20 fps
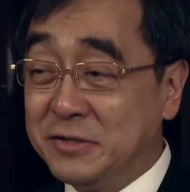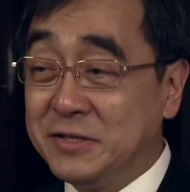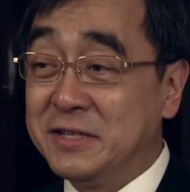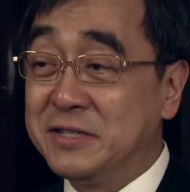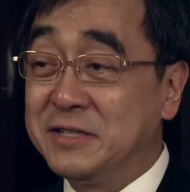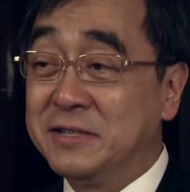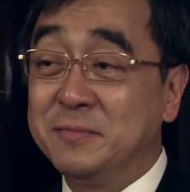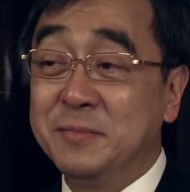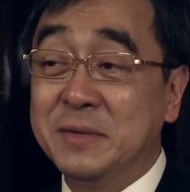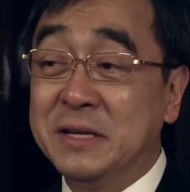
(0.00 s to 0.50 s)

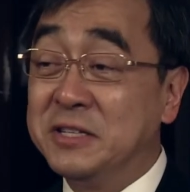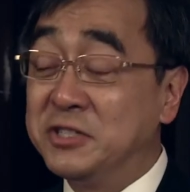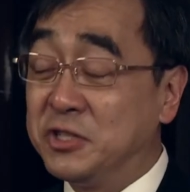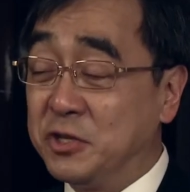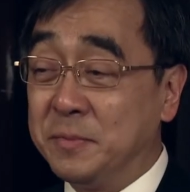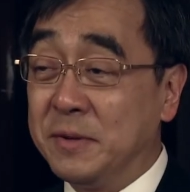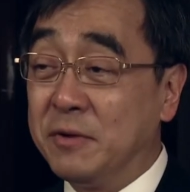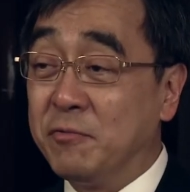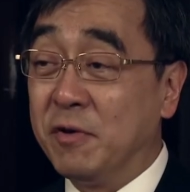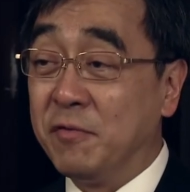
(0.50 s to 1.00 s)
system needs to
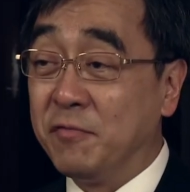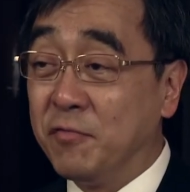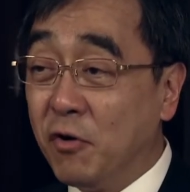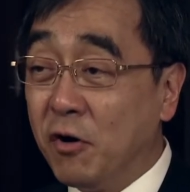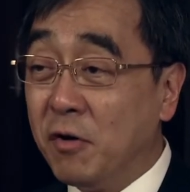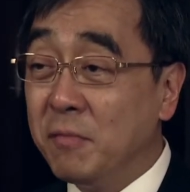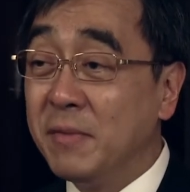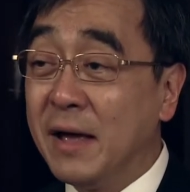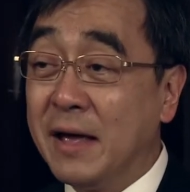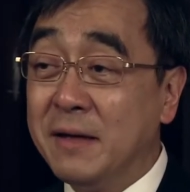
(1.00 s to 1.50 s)
be
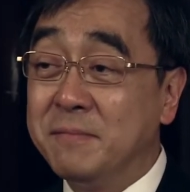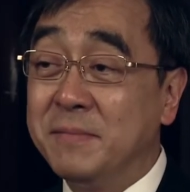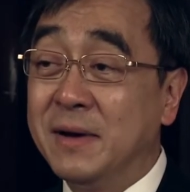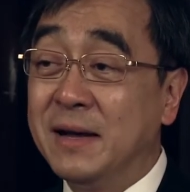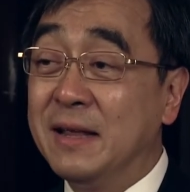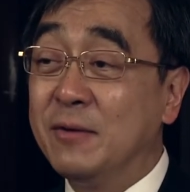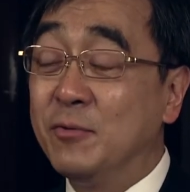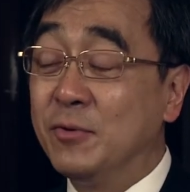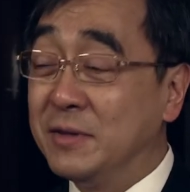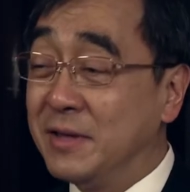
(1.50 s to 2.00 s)
reformed and money will